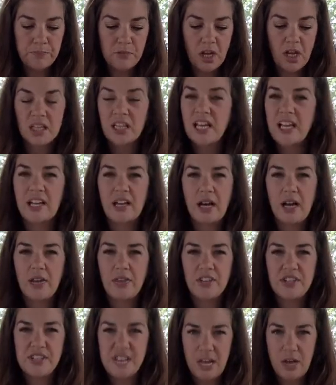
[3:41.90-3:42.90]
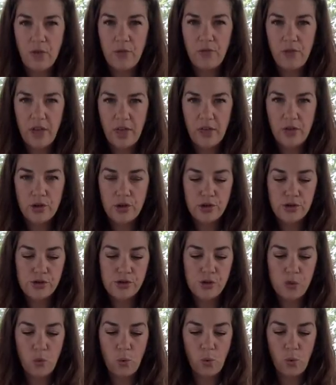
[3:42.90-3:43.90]
like on the tail feathers
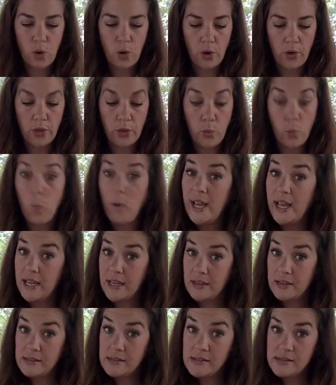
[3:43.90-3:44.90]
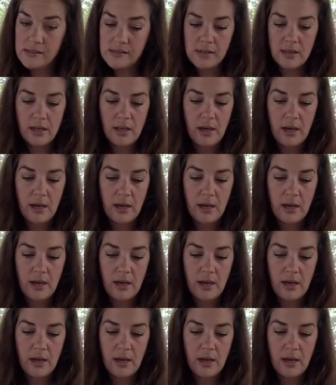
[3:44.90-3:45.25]
or the wings.